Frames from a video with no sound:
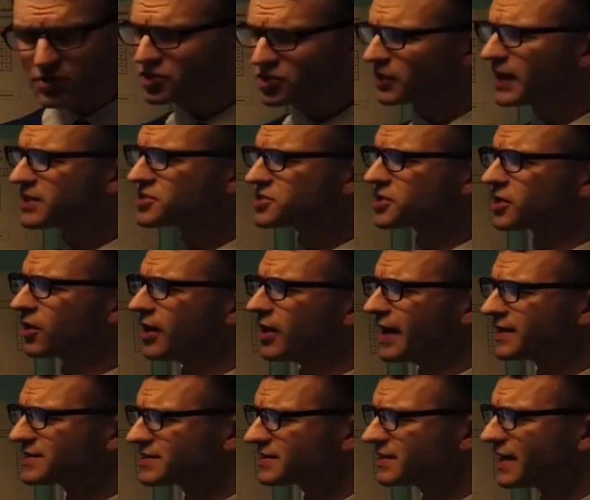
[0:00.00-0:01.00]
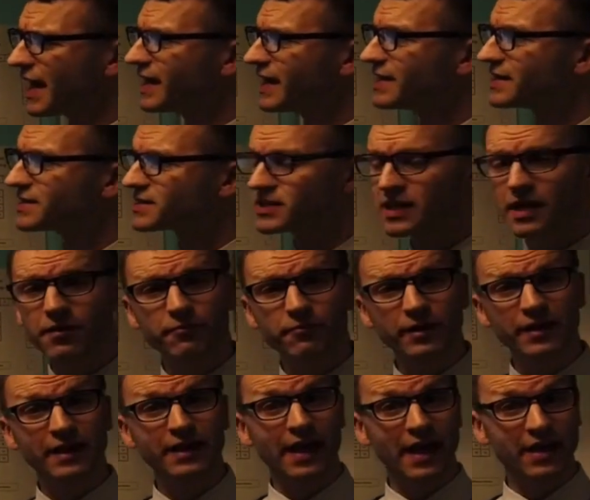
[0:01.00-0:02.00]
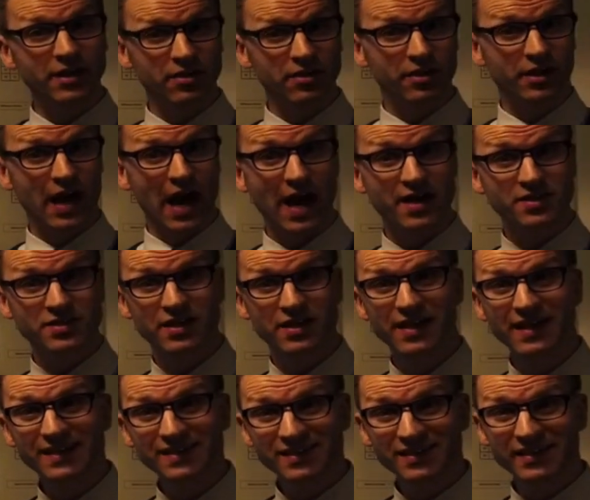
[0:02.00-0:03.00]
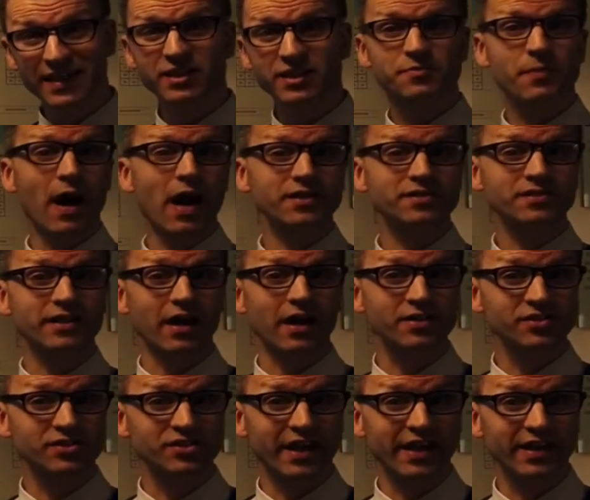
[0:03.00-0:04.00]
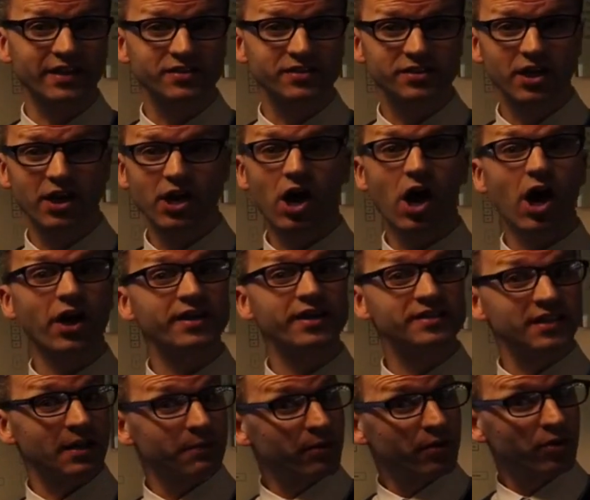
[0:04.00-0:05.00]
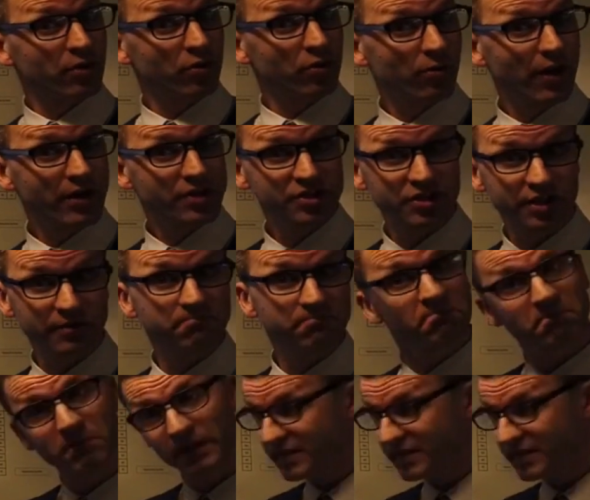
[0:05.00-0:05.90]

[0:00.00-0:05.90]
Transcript: So let's go ahead today and see if we can get you guys 6 marks out of 6 on a typical question.